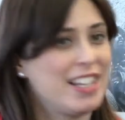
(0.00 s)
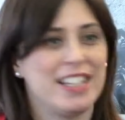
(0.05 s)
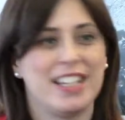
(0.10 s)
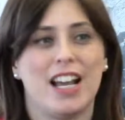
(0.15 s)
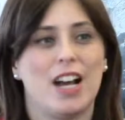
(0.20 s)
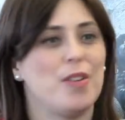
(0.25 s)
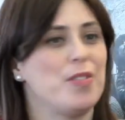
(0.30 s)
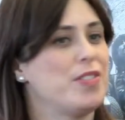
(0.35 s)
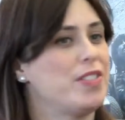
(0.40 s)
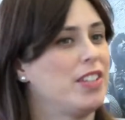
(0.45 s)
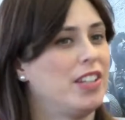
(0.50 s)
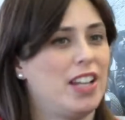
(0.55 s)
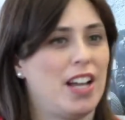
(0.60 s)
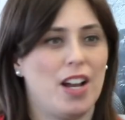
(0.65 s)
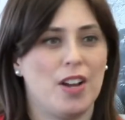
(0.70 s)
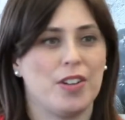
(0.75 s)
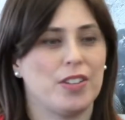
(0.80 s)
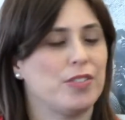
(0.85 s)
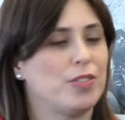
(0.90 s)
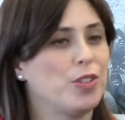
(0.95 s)
now is
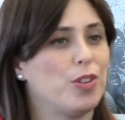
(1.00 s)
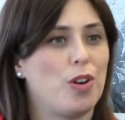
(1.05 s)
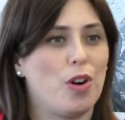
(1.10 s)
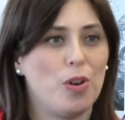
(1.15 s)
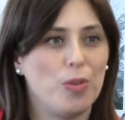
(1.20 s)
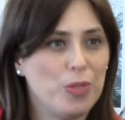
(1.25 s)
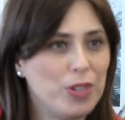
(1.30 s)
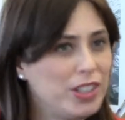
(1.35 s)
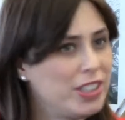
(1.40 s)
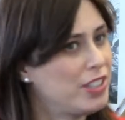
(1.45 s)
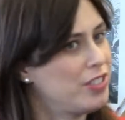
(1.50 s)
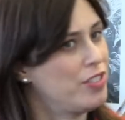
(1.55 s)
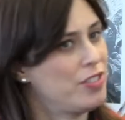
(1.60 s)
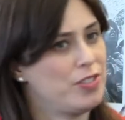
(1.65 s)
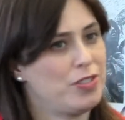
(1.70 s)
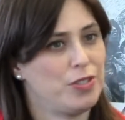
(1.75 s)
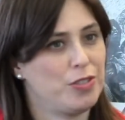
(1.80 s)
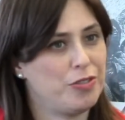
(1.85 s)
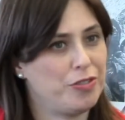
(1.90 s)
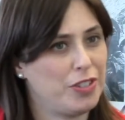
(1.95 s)
allowing to all
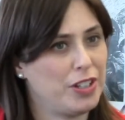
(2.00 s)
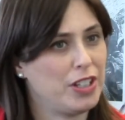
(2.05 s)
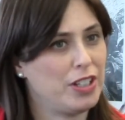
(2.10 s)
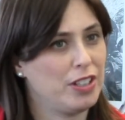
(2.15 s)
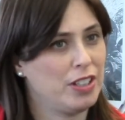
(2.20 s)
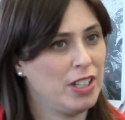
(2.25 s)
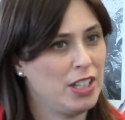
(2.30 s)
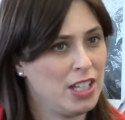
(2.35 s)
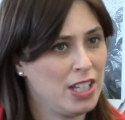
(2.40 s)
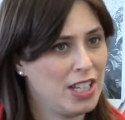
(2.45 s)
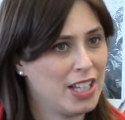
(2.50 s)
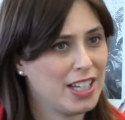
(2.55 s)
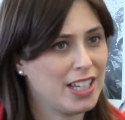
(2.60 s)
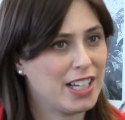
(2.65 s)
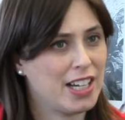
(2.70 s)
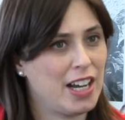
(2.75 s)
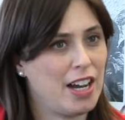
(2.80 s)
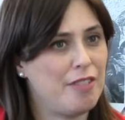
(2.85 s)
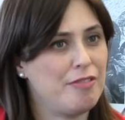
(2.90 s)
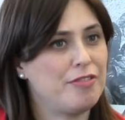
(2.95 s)
religions to feel
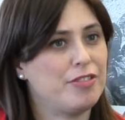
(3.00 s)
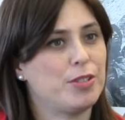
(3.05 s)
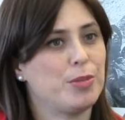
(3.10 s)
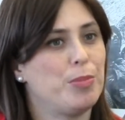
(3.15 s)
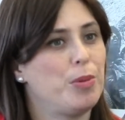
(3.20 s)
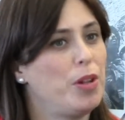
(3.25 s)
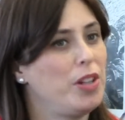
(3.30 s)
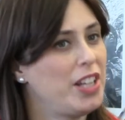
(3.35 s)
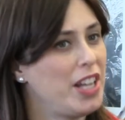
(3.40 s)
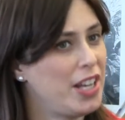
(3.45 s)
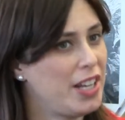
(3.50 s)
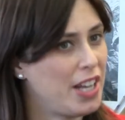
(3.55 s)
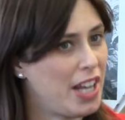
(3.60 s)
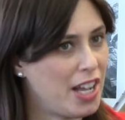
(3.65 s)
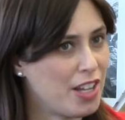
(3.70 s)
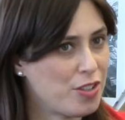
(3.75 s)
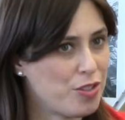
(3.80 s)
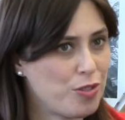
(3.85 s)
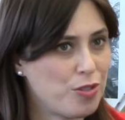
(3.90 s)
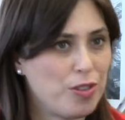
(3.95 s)
comfortable and
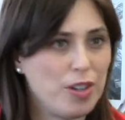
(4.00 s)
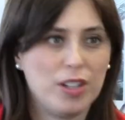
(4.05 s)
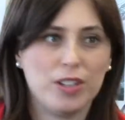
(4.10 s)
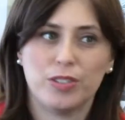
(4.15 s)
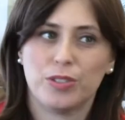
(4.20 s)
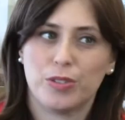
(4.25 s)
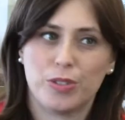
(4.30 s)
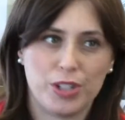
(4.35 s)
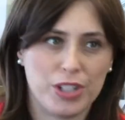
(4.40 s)
natural.